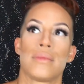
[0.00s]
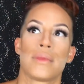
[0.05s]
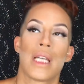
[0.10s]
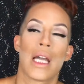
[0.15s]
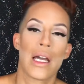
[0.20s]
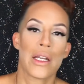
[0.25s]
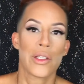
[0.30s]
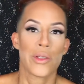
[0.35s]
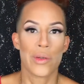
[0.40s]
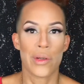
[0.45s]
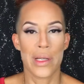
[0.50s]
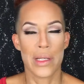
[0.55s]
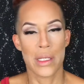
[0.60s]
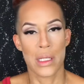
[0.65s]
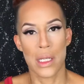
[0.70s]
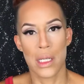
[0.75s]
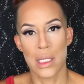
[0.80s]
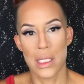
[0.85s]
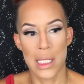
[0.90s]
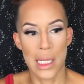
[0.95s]
contour
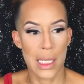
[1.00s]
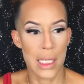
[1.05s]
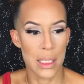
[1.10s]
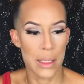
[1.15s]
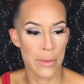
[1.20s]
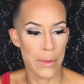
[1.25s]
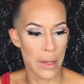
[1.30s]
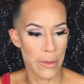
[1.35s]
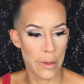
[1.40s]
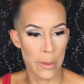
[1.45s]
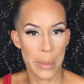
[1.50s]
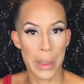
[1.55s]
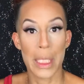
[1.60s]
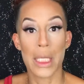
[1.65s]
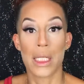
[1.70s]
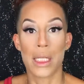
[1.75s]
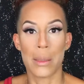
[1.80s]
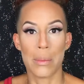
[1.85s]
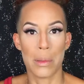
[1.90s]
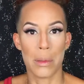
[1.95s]
isn't indicative of a
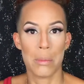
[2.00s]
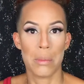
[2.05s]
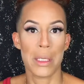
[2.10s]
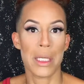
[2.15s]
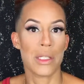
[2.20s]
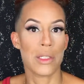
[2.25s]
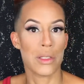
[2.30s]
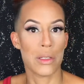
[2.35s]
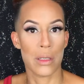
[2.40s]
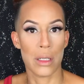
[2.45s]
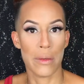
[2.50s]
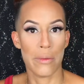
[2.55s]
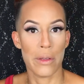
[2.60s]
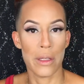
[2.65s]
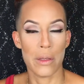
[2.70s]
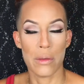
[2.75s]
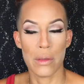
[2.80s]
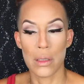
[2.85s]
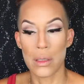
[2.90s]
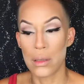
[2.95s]
pinup picture, if
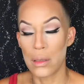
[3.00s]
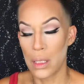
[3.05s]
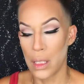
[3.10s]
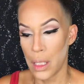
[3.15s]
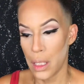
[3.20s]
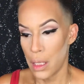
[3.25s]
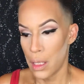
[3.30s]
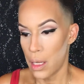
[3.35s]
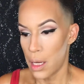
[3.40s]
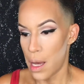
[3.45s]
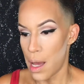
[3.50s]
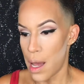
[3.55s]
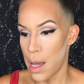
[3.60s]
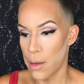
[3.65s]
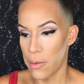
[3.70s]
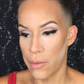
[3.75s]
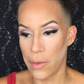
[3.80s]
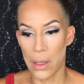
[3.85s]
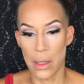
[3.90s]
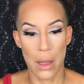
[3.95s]
you will.
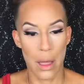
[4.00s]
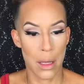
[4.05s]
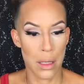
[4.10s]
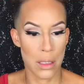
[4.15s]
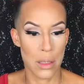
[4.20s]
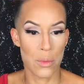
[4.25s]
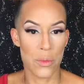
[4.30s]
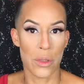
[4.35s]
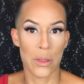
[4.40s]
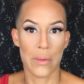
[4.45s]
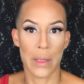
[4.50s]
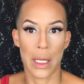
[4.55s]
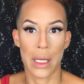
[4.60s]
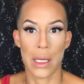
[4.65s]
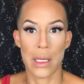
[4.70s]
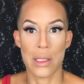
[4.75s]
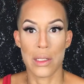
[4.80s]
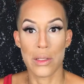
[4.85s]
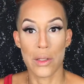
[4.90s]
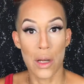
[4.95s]
I feel like it's more of like
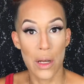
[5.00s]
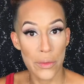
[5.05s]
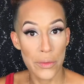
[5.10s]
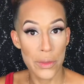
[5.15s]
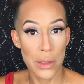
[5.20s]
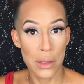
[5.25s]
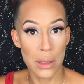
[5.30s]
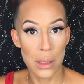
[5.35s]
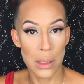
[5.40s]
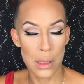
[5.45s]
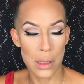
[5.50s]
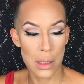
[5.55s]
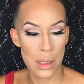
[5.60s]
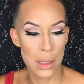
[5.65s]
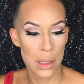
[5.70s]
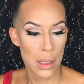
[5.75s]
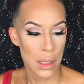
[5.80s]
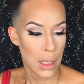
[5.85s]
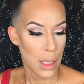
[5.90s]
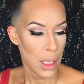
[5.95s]
a softer look,
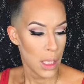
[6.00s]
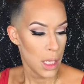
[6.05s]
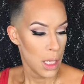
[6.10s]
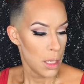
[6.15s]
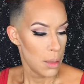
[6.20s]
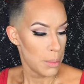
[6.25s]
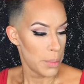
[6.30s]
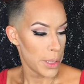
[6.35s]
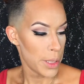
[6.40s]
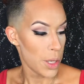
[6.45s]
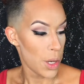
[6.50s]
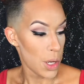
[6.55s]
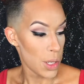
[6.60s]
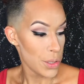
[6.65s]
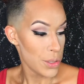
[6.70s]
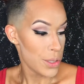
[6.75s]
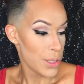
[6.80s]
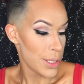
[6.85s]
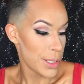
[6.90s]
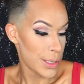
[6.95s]
but
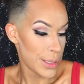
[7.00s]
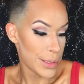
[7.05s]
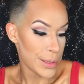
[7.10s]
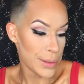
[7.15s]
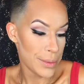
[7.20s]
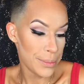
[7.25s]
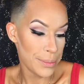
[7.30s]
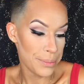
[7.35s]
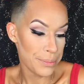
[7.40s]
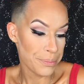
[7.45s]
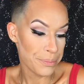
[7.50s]
also,